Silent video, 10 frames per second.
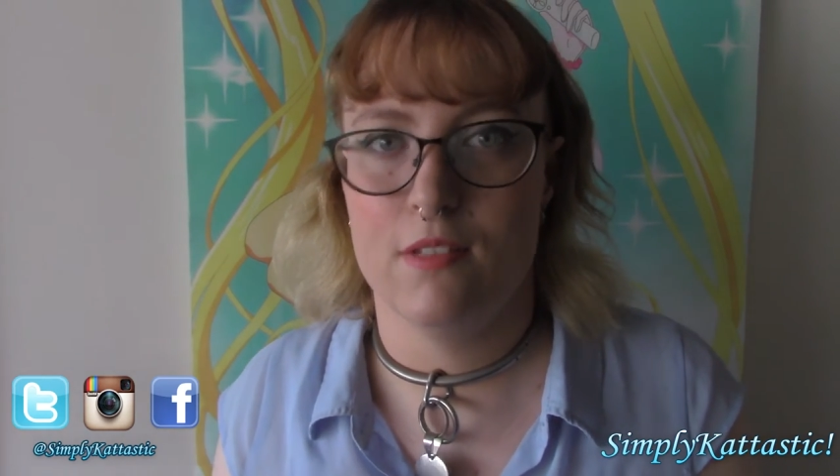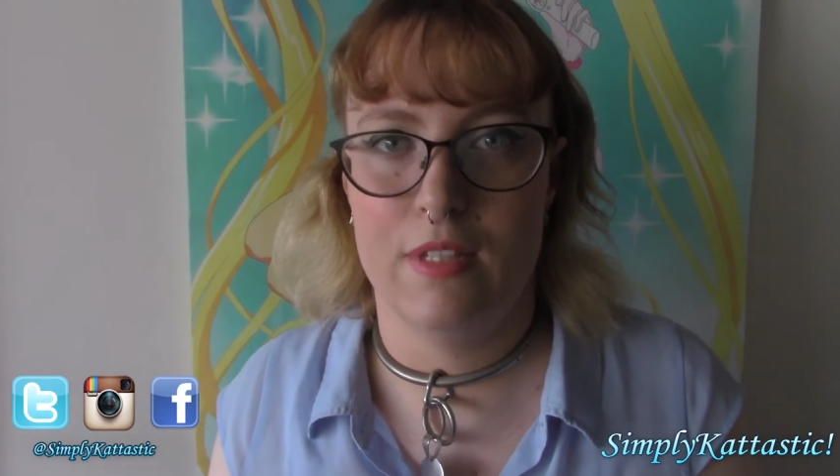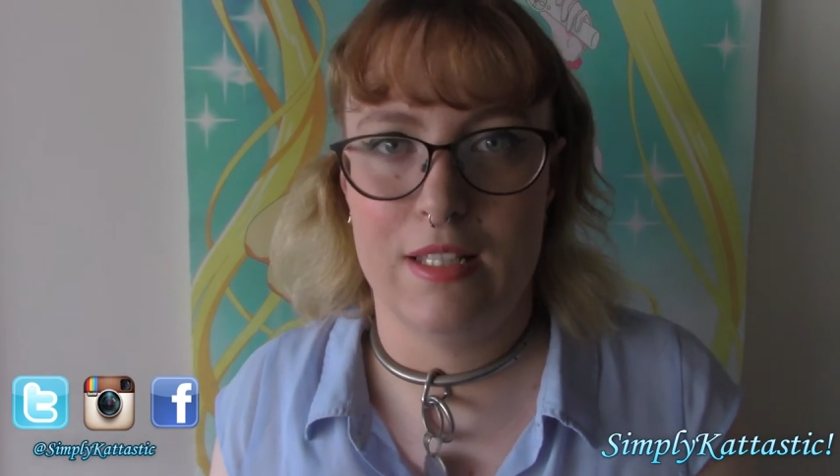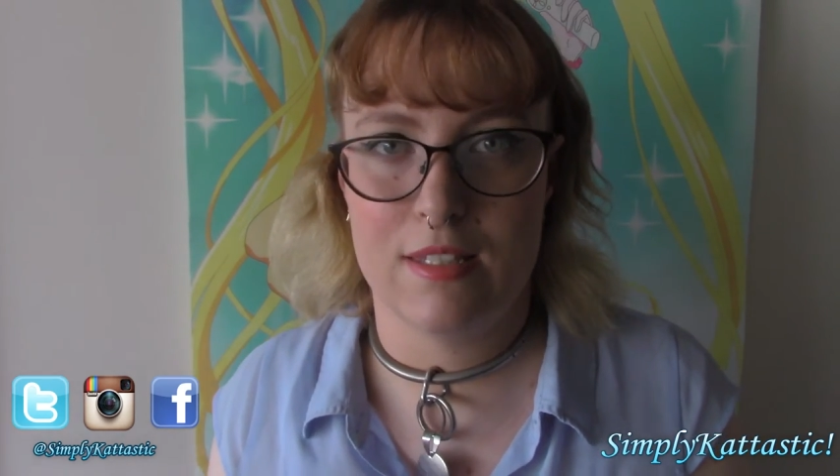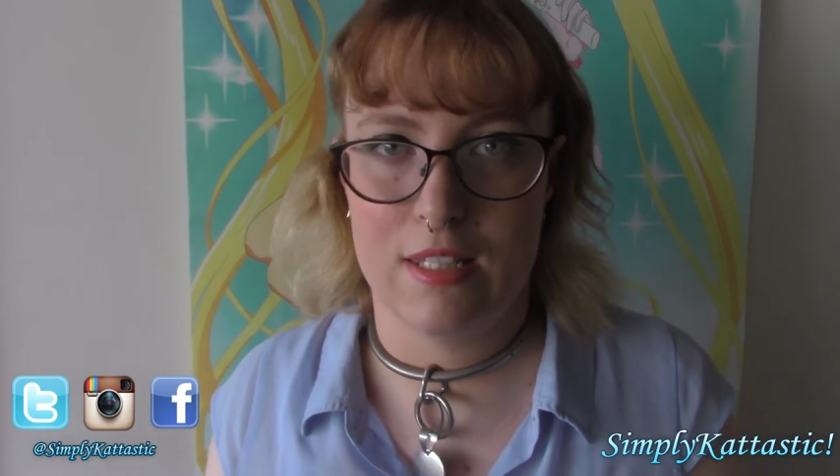of
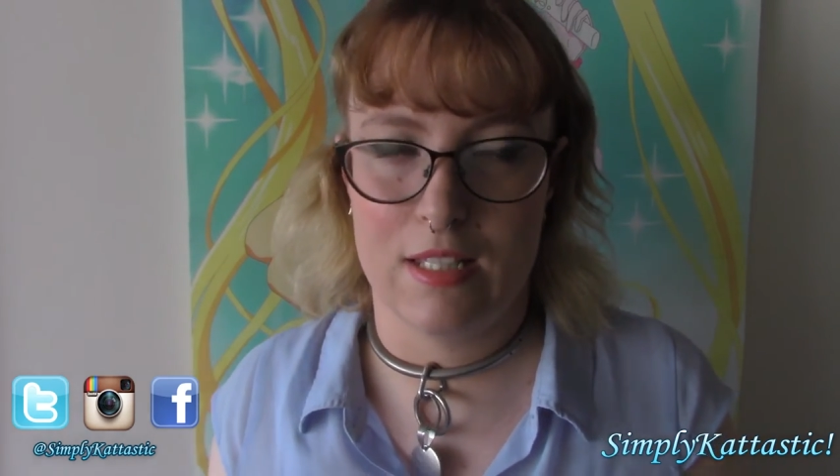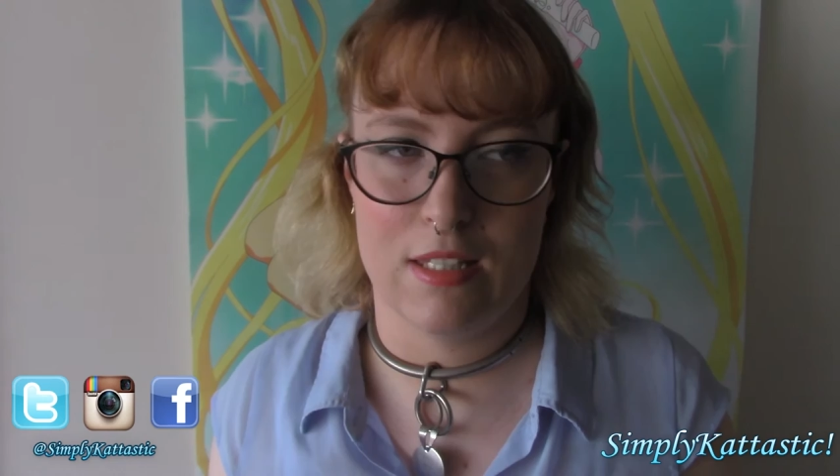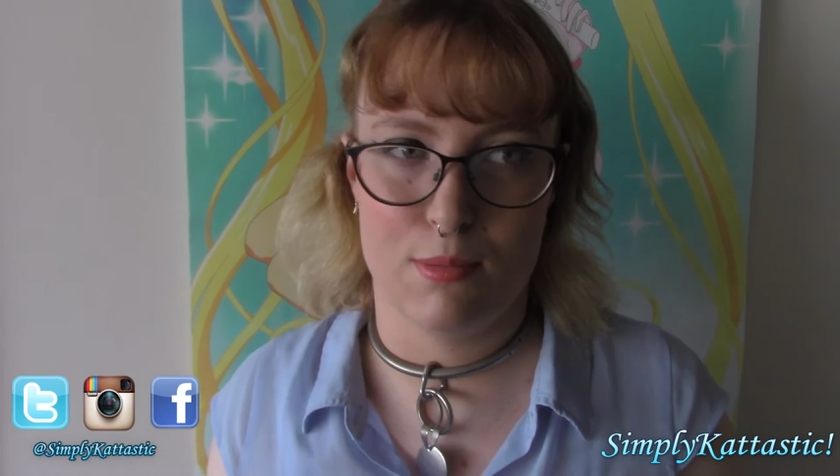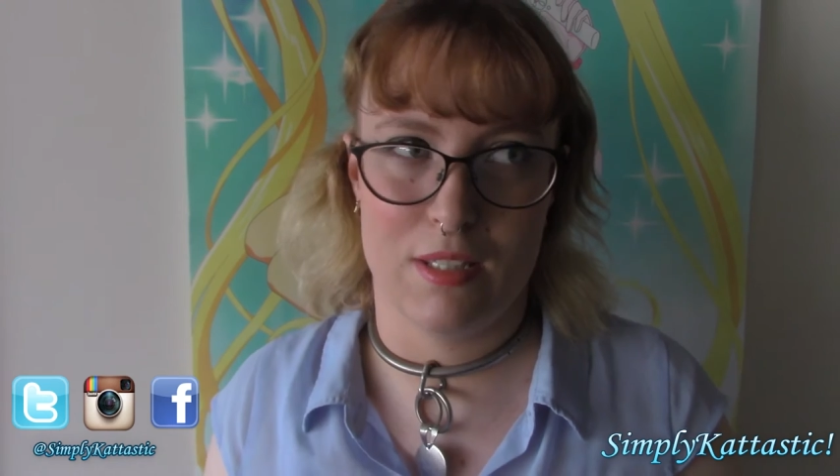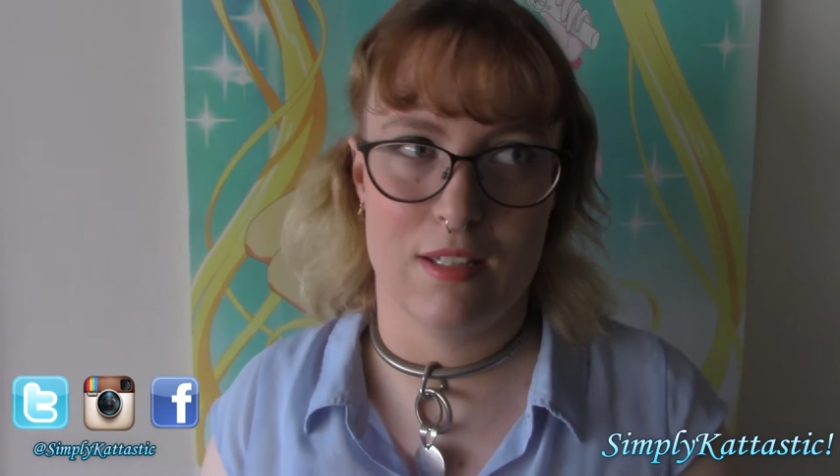these
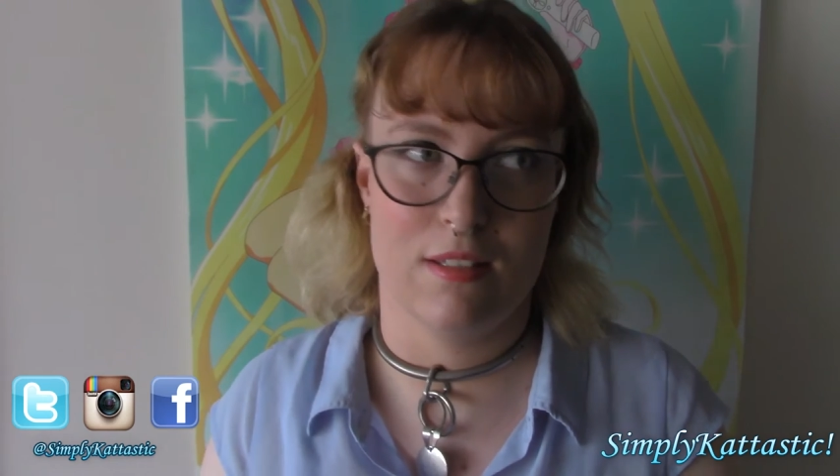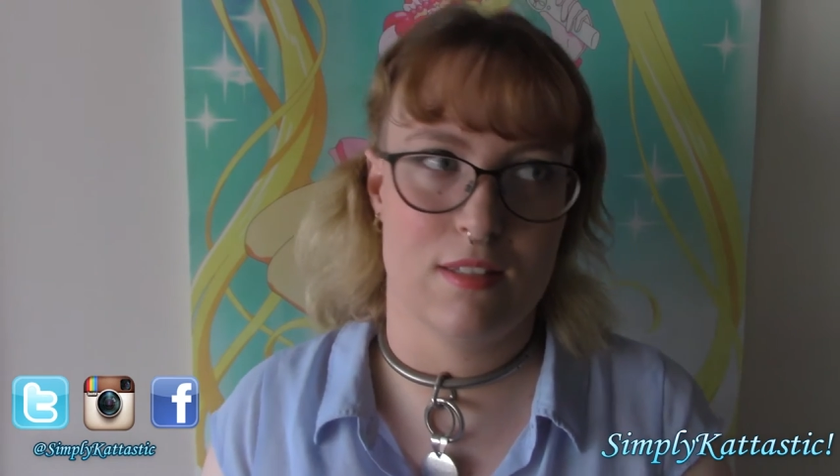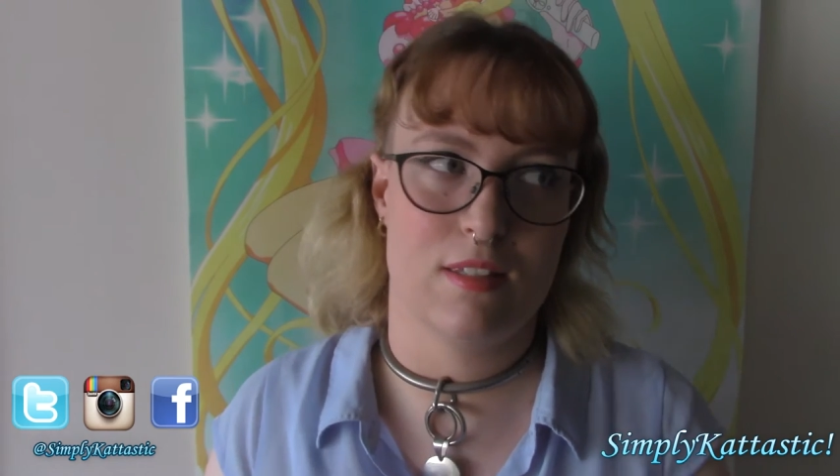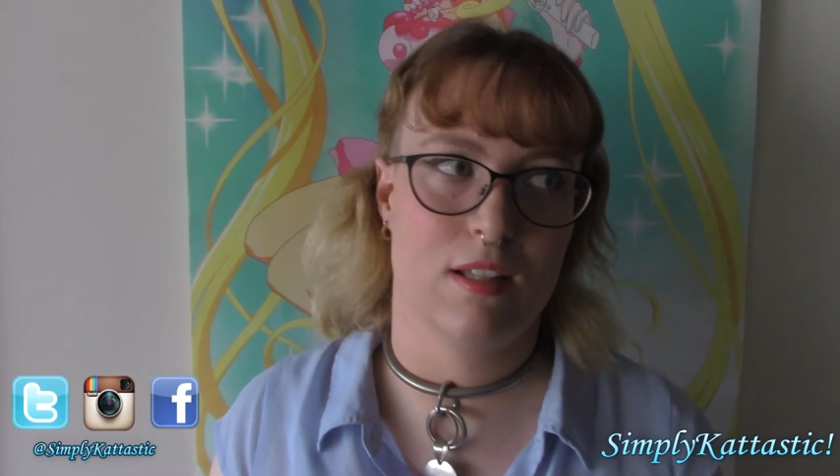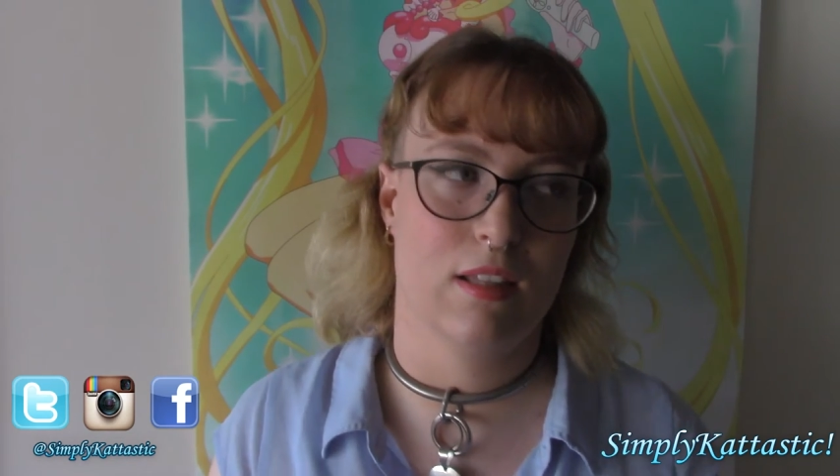things,
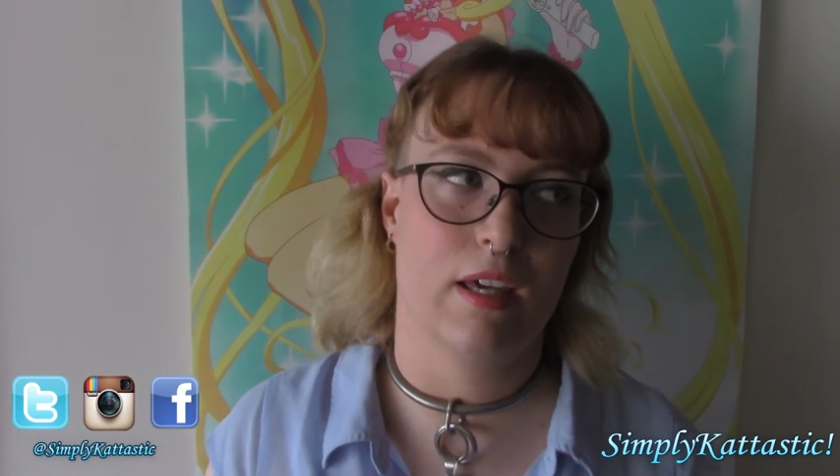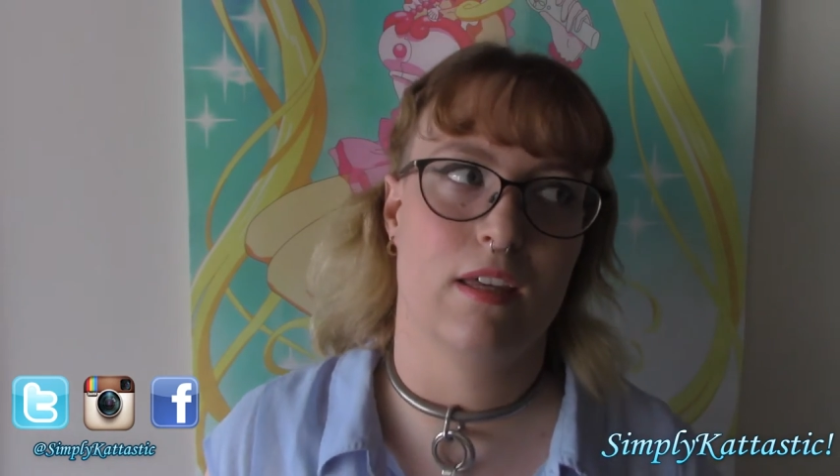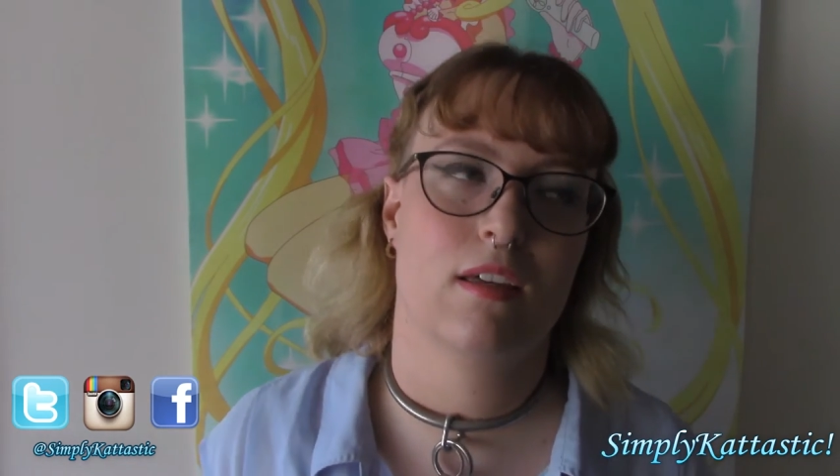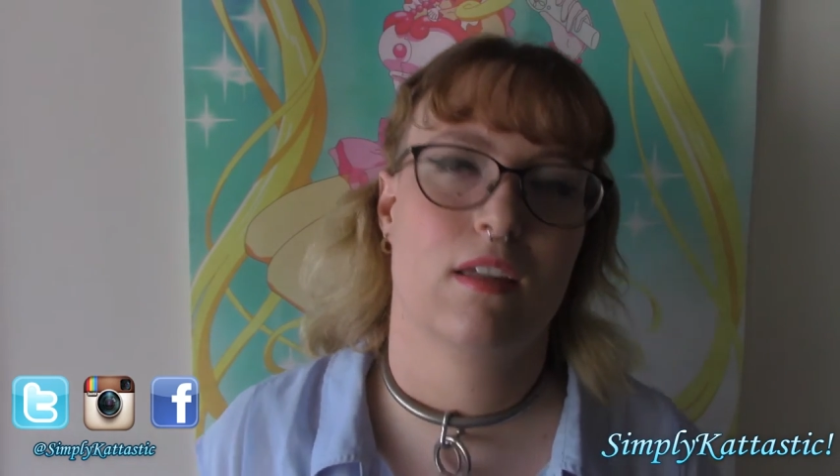because like